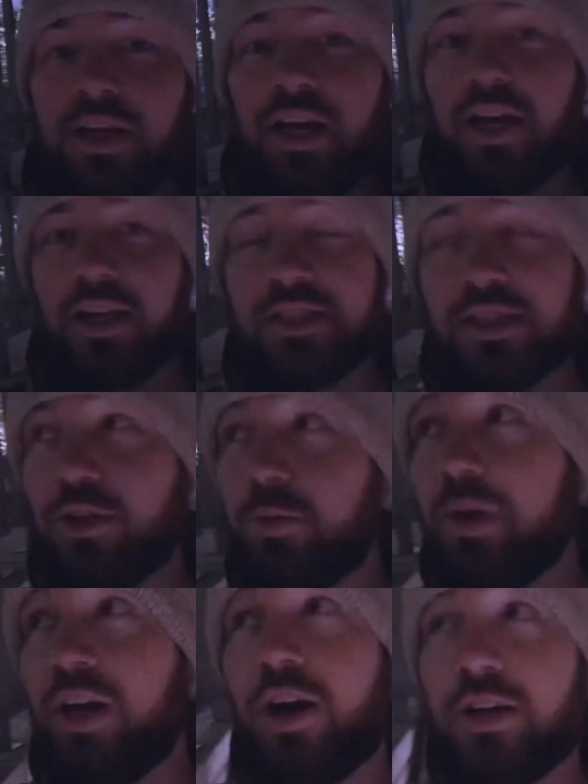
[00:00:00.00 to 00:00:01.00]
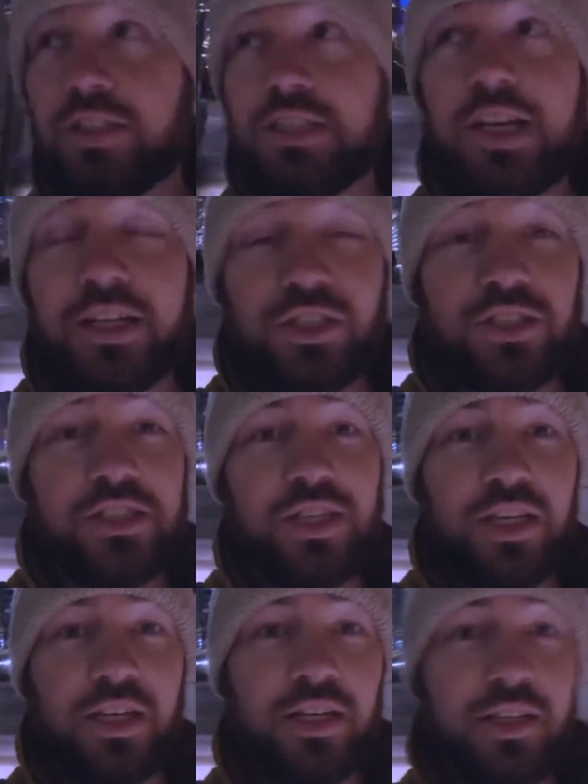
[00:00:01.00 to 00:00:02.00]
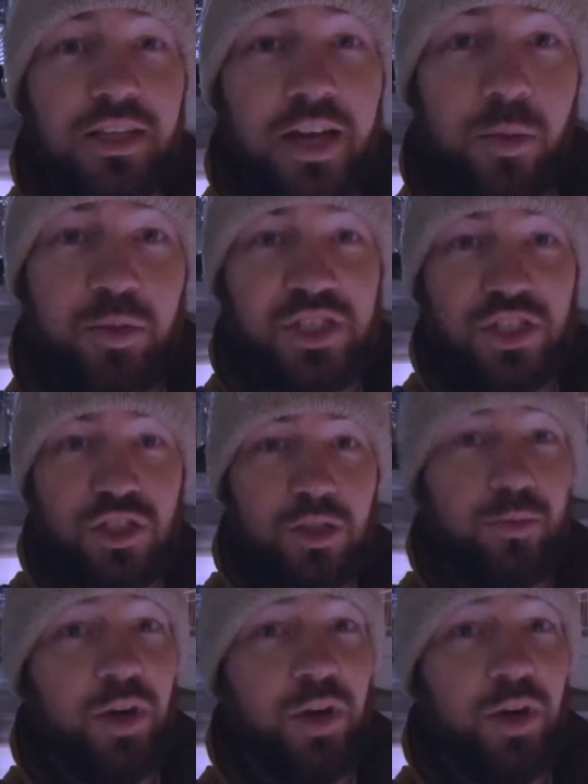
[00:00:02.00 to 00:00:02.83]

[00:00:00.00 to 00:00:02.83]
It's a little bit hard to actually see the composition,